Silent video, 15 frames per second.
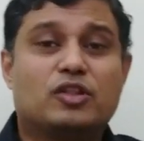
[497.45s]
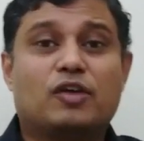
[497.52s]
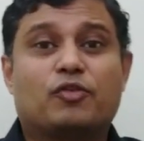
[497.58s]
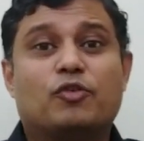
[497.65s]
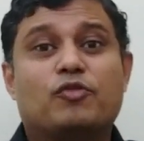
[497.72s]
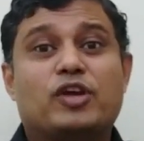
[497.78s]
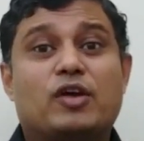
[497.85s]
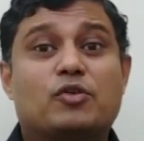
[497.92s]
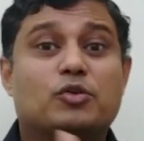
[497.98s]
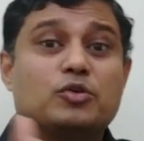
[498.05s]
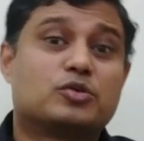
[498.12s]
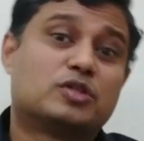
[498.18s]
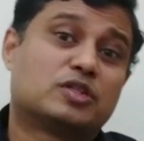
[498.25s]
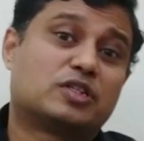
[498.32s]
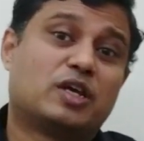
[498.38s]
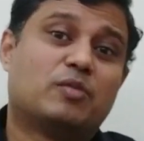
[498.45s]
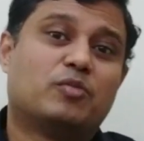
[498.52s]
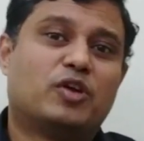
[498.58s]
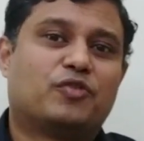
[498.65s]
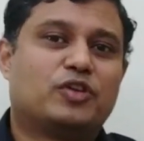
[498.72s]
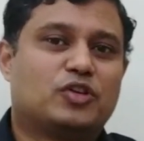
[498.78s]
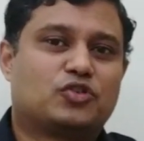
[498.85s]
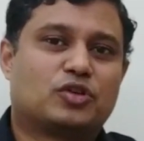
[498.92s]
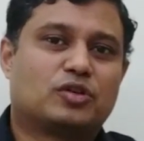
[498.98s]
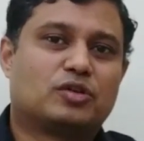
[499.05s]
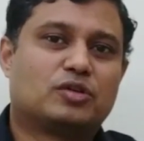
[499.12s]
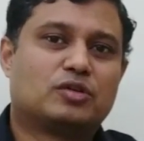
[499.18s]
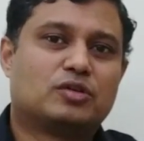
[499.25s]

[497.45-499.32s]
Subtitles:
therefore we have to use the same definition.